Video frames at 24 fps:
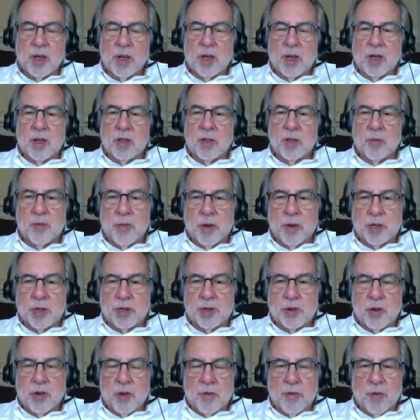the
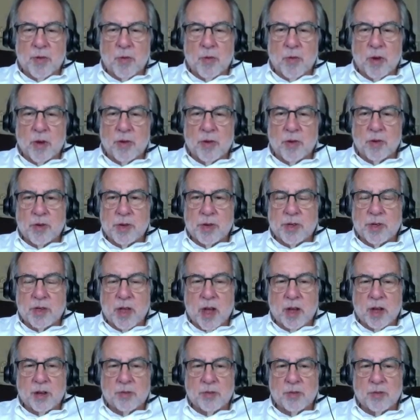picture of the one who is
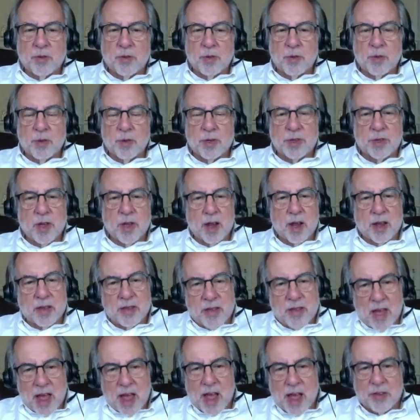not
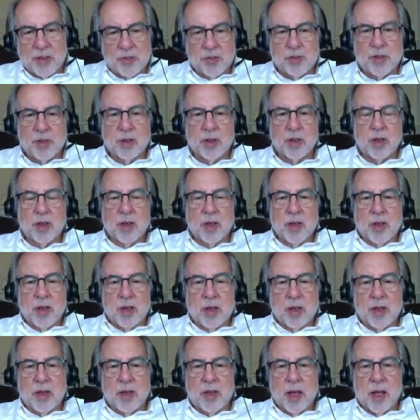attached.
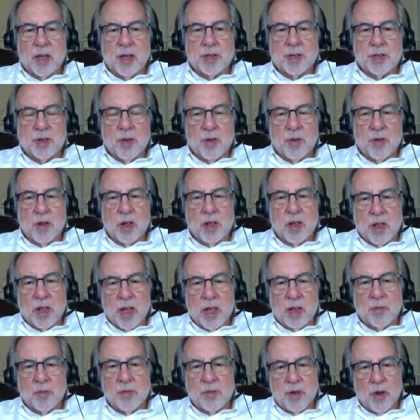He has no
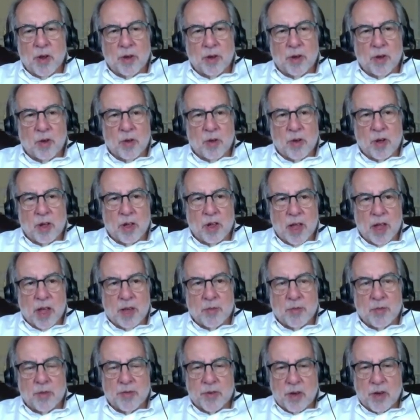claim, no
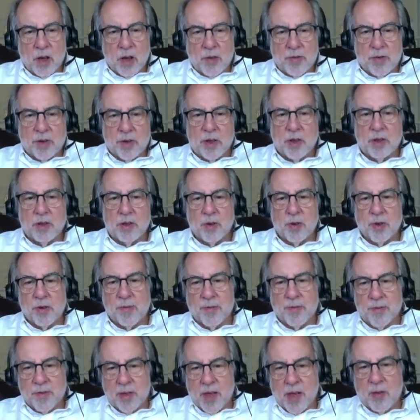claim of covenant or
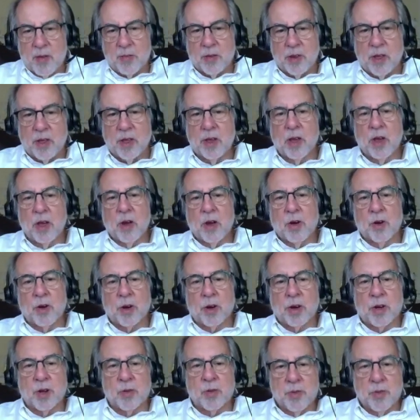family or
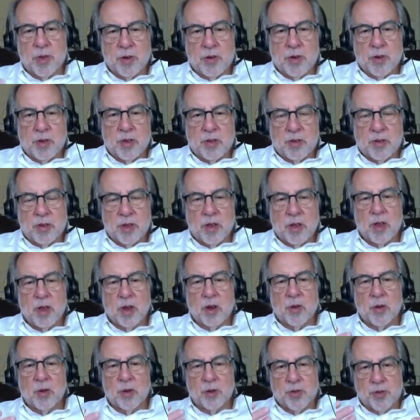community
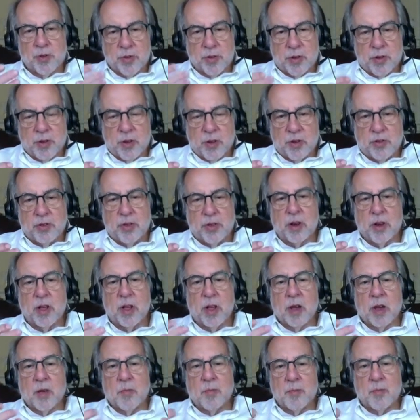or tradition
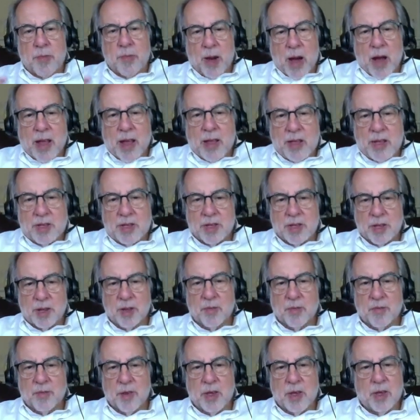binds
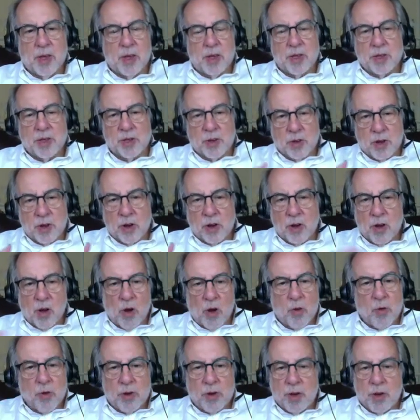him. He is going to
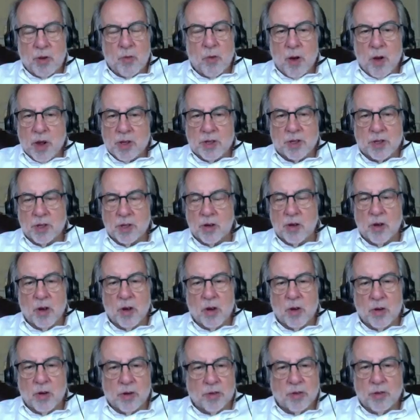go where he wants to
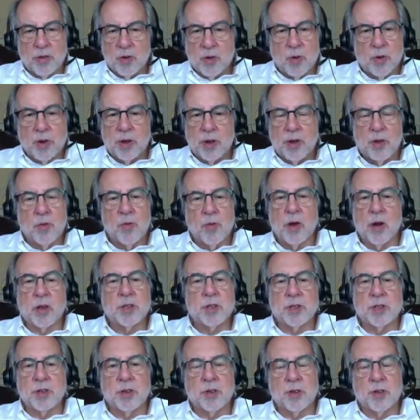go and do what he
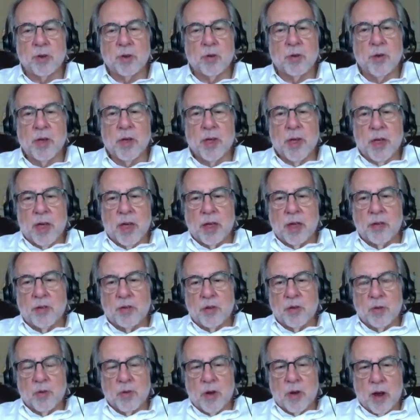wants to do and
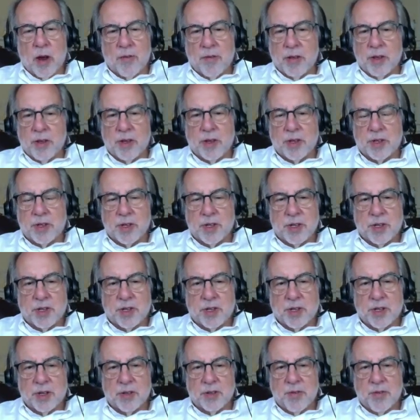do wherever he sees
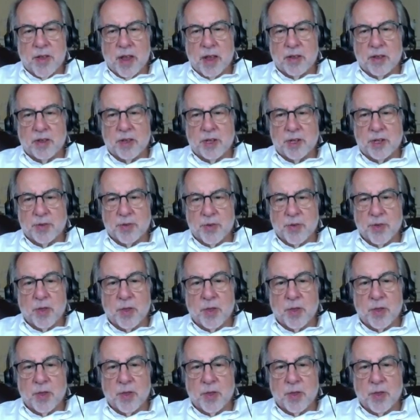an advantage for the